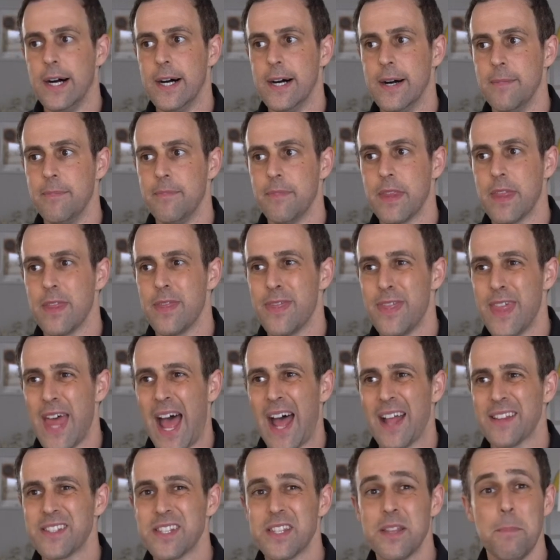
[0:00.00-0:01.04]
um,
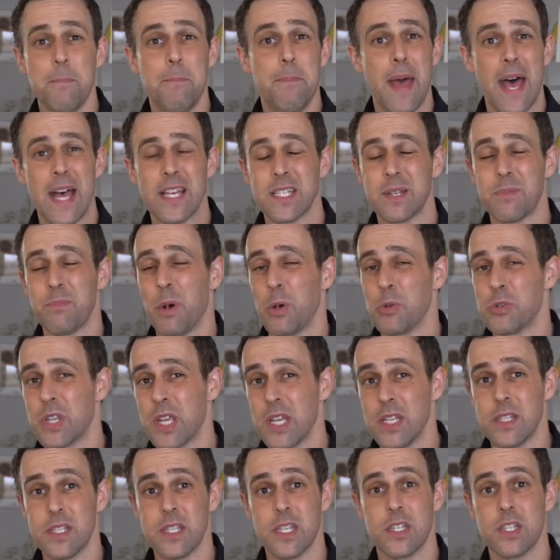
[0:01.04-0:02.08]
that's the best, most
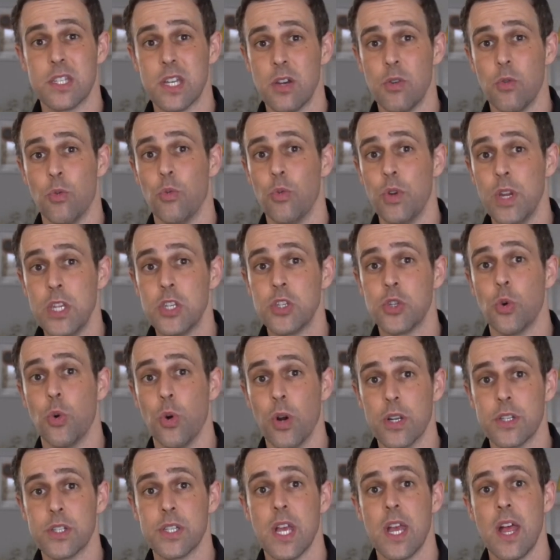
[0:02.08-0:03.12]
consistent
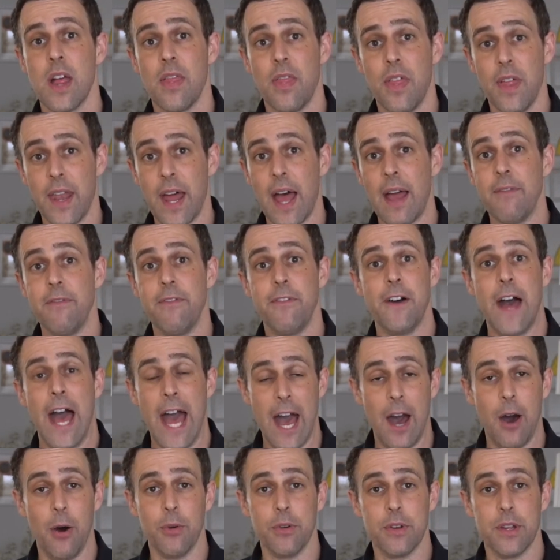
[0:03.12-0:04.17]
resource that I've
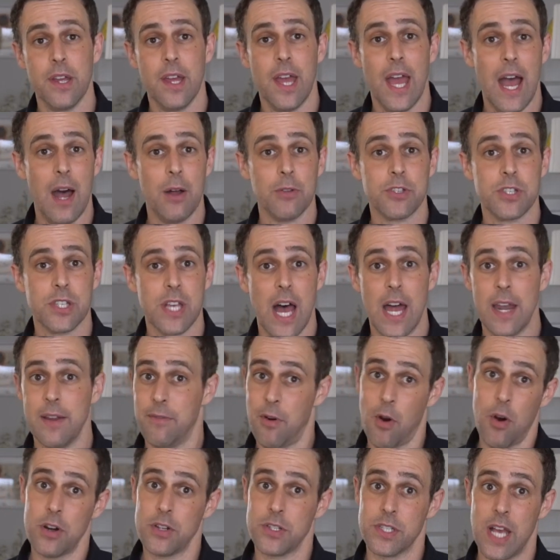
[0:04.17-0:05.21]
found outside of
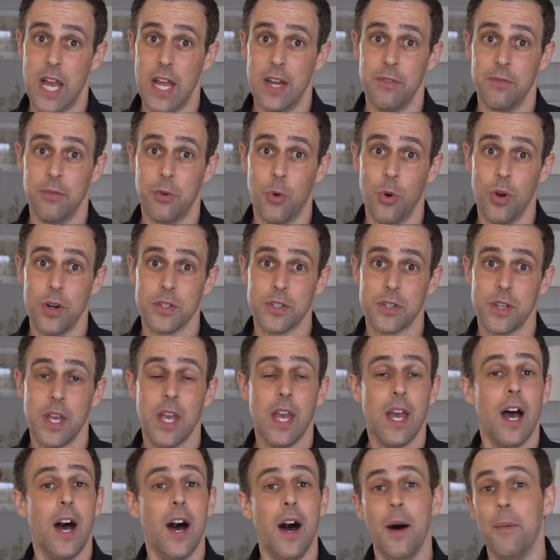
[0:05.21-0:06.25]
our side, of course.
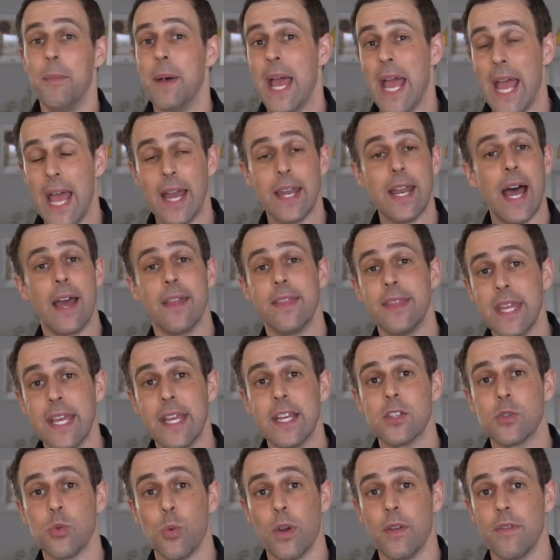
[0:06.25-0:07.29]
Um, and I think
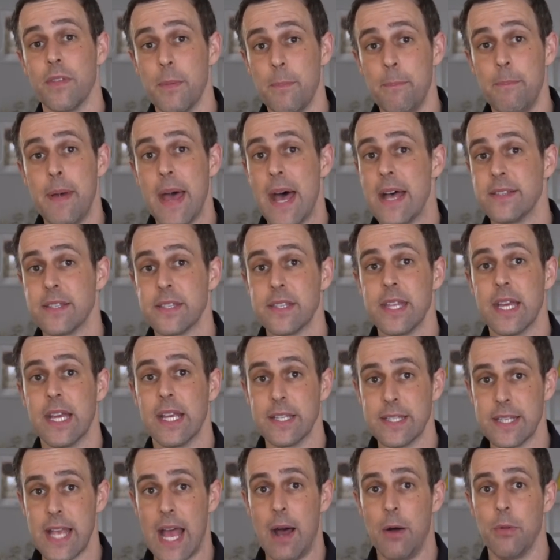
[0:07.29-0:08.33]
it's one of the best
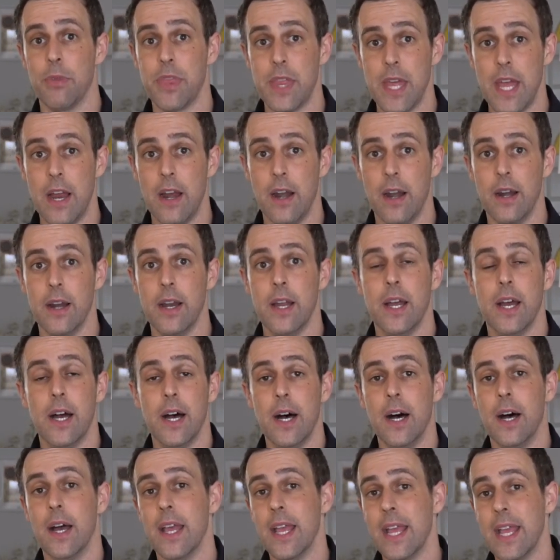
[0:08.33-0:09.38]
things out there
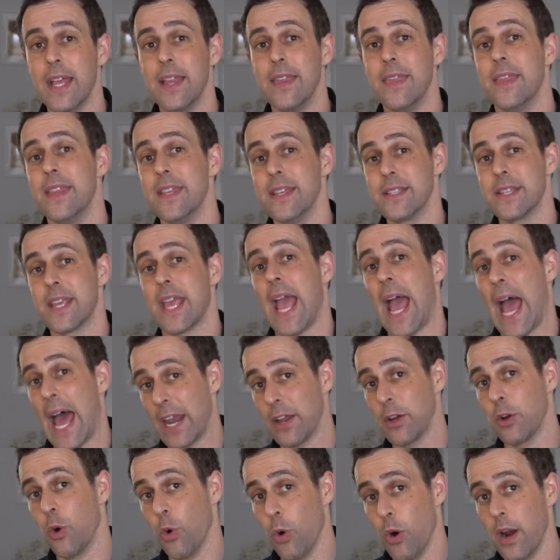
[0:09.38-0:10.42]
uh, in this
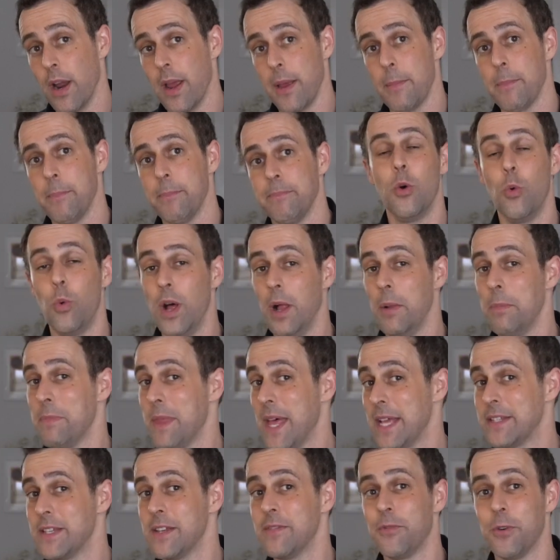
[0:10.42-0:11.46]
category. Well,
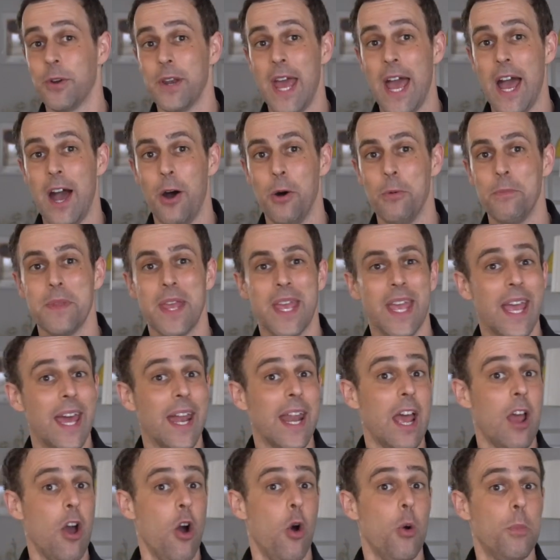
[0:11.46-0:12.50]
that's it for now,
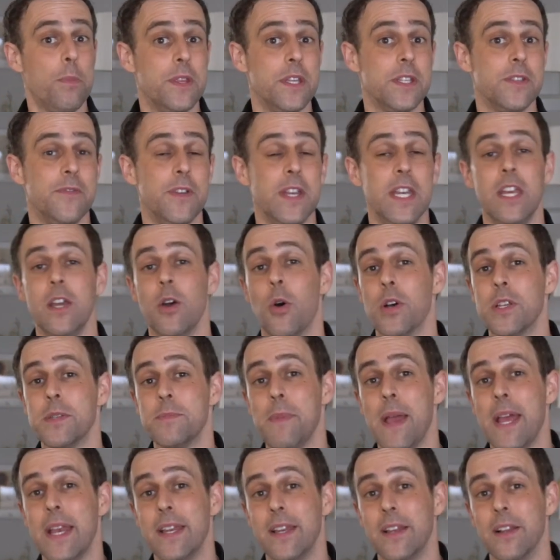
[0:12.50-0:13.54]
and I hope this video has
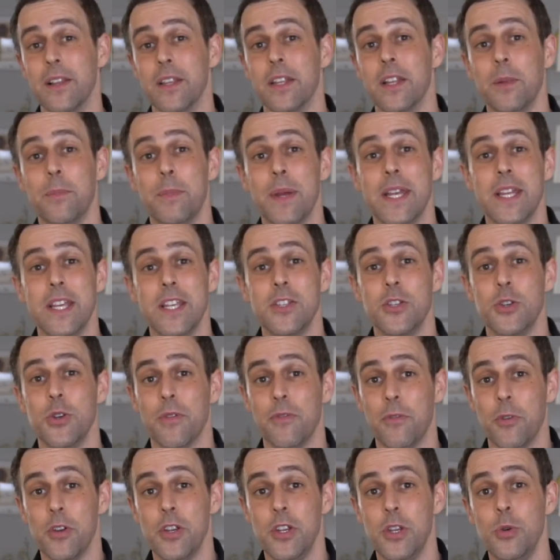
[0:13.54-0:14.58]
made it a little bit easier
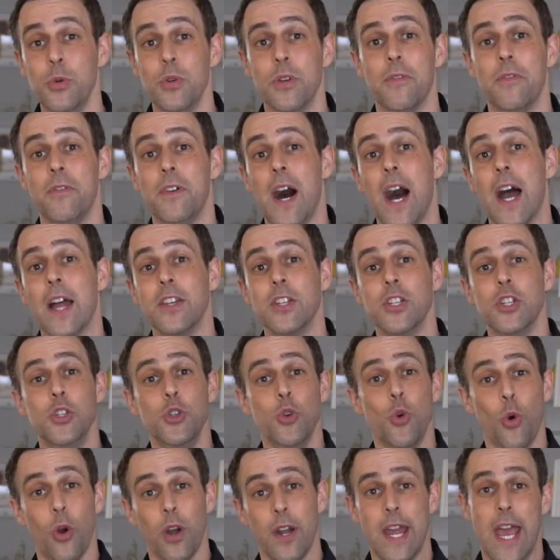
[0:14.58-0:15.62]
for you to find
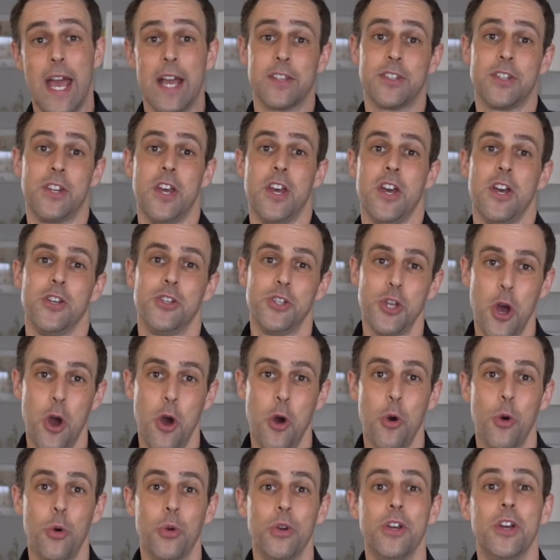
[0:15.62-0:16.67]
your next
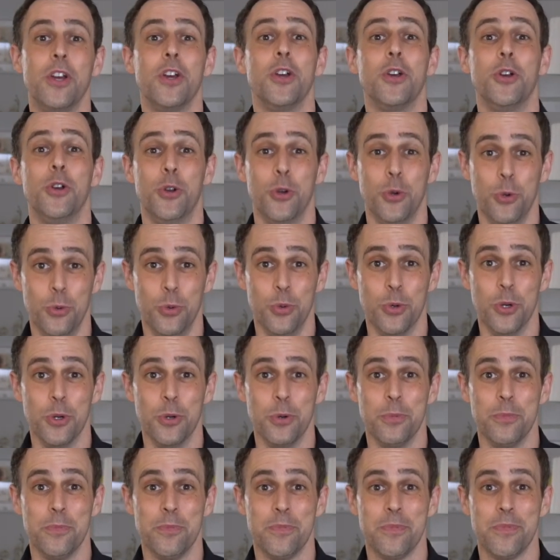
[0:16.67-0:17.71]
tone
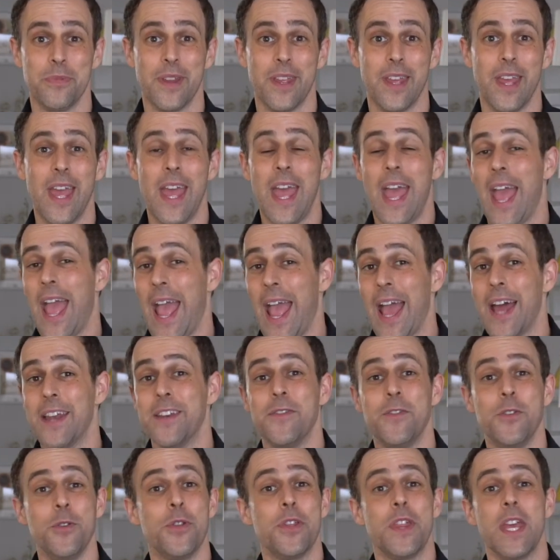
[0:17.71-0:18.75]
guru. And
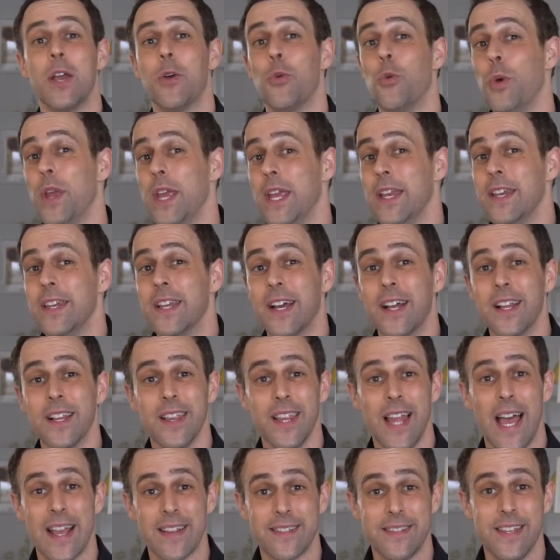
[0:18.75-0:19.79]
if you think we
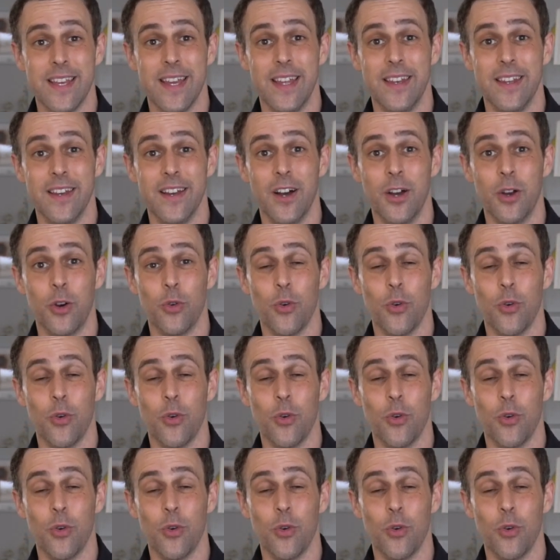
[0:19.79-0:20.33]
neglected a